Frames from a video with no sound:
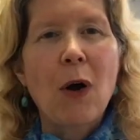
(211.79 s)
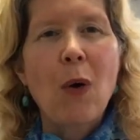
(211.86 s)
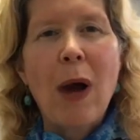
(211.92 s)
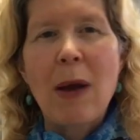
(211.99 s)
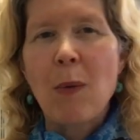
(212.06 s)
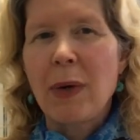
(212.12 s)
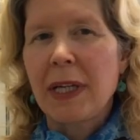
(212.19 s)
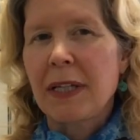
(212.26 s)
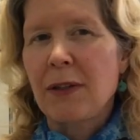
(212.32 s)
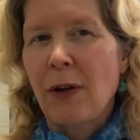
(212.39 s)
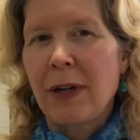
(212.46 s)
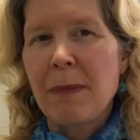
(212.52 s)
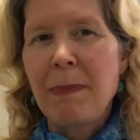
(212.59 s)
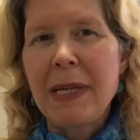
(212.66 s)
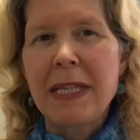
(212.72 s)
oh, I want to
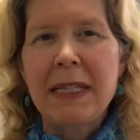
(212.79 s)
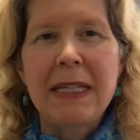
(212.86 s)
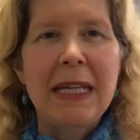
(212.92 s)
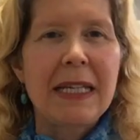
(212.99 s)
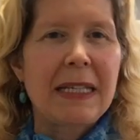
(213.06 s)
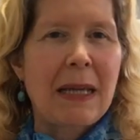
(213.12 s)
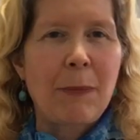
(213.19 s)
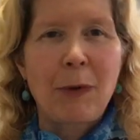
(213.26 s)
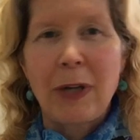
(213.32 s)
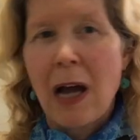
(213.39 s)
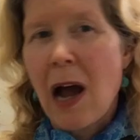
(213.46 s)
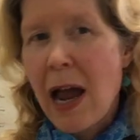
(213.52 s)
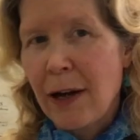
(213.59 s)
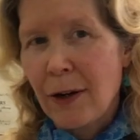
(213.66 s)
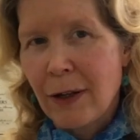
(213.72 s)
start a business, I'm going to
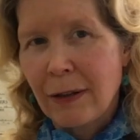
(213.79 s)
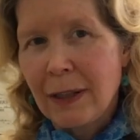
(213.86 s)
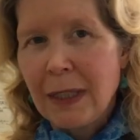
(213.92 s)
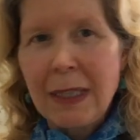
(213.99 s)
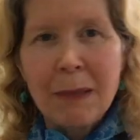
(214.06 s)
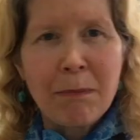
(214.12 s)
hire